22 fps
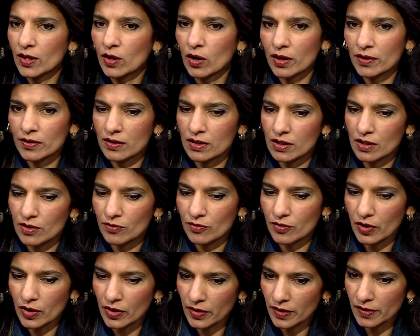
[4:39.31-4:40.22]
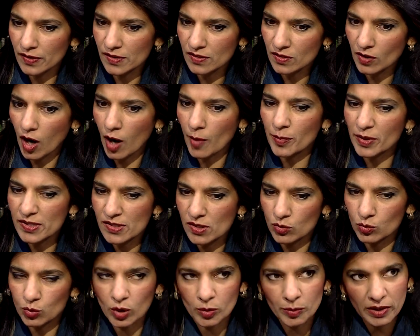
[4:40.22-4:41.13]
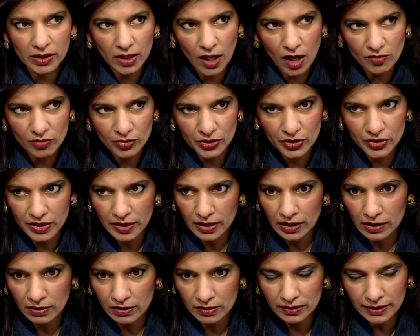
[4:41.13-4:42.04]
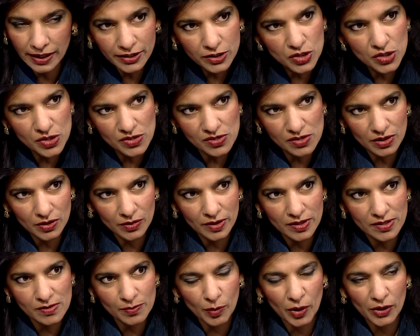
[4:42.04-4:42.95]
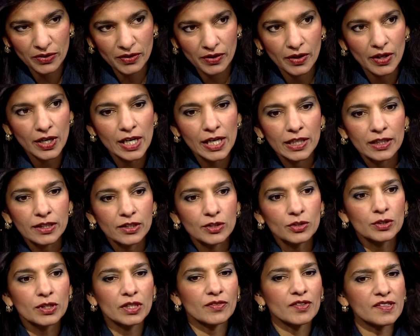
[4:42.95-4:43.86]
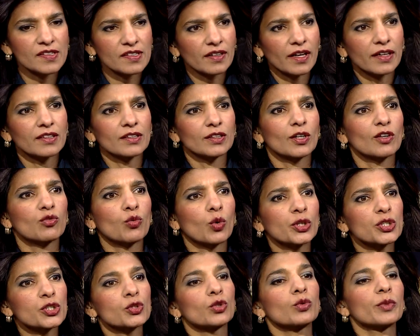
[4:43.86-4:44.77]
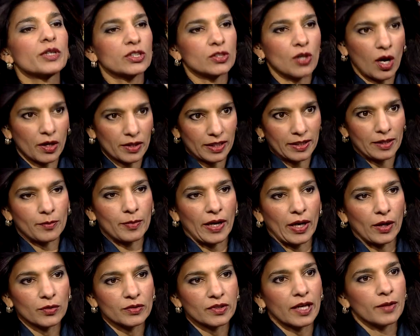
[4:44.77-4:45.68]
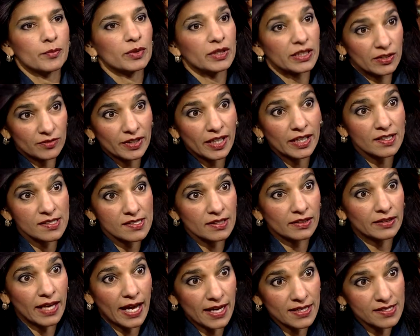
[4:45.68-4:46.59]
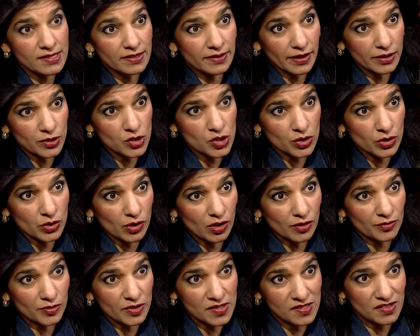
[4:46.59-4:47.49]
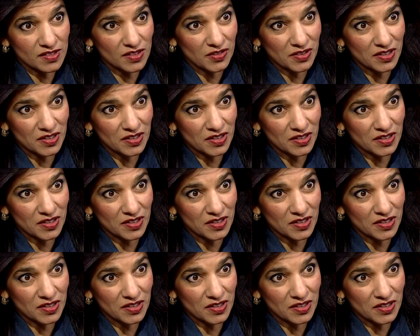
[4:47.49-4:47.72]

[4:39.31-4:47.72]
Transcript: on the various topics that will be covered in the lecture series, Martha, can you give us an idea of what you'll be talking about? I believe that is the last lecture of the series.